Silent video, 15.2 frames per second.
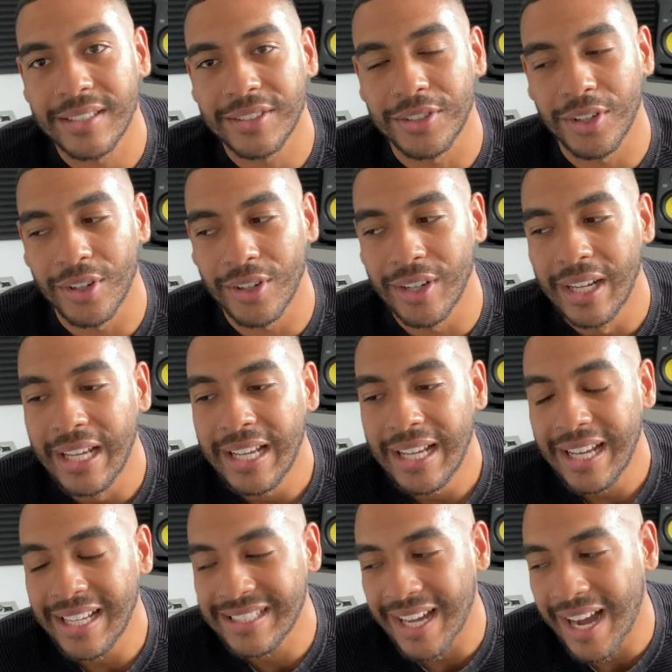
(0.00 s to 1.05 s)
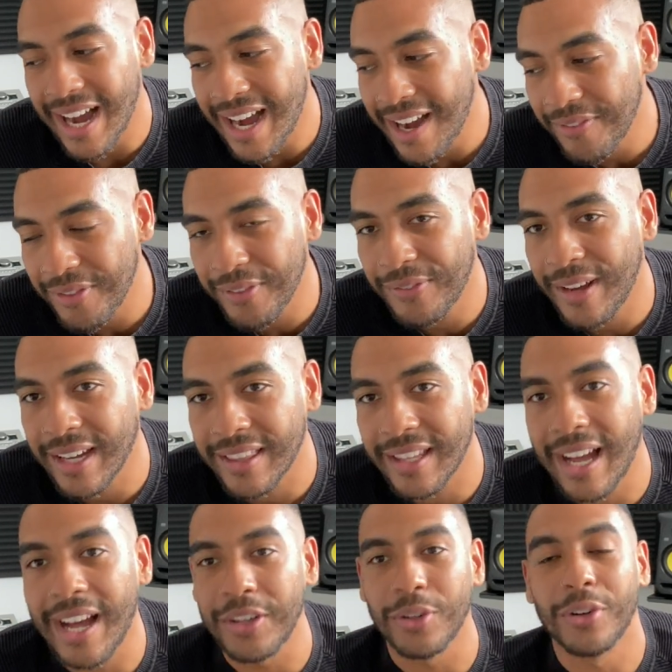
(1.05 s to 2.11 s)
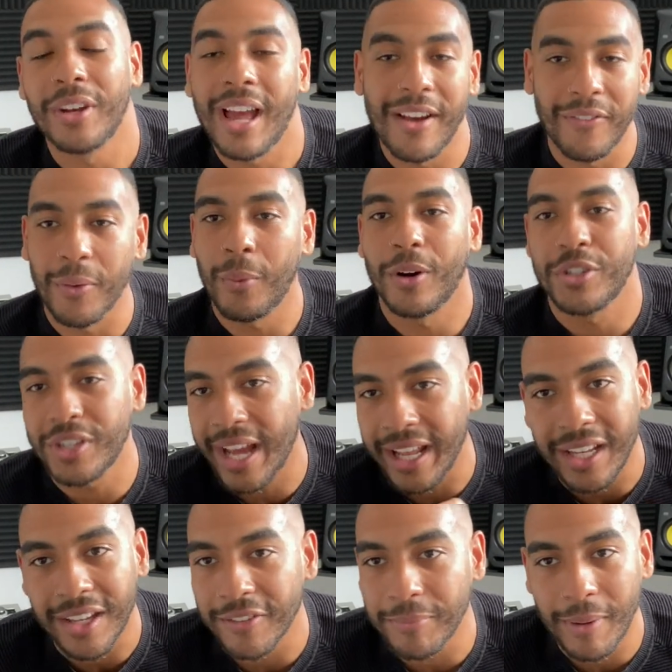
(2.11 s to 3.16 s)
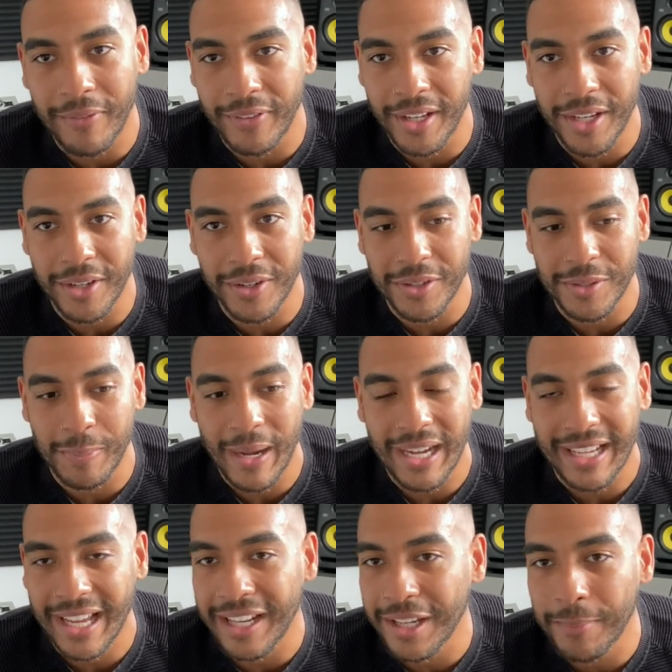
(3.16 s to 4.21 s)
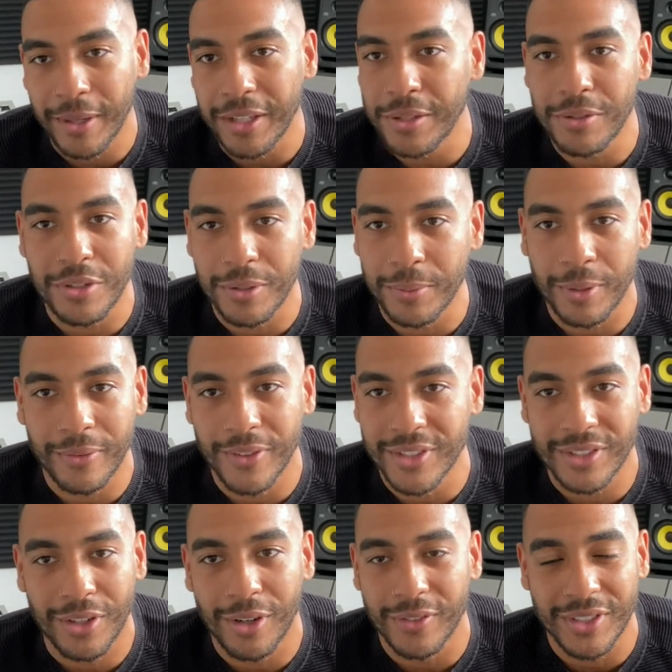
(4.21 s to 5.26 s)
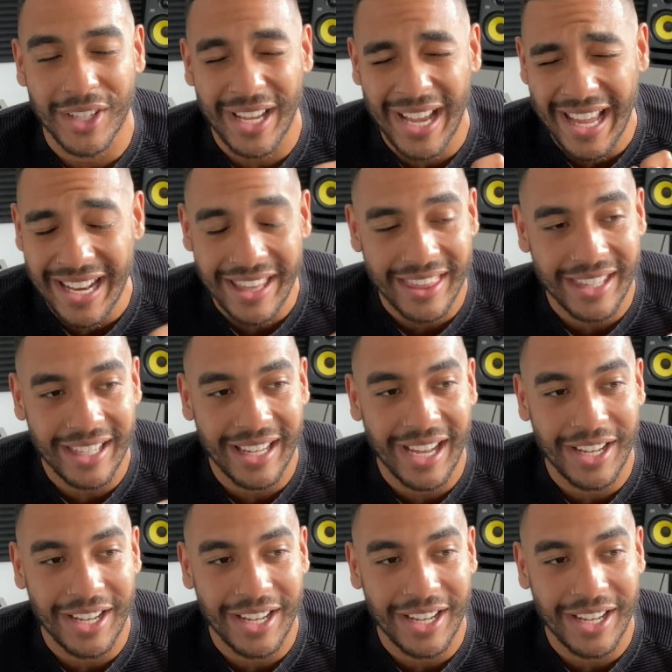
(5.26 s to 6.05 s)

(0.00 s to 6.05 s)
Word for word: So it's half the fact that I don't ever watch any of my videos back, any of my YouTube cover, covers or anything.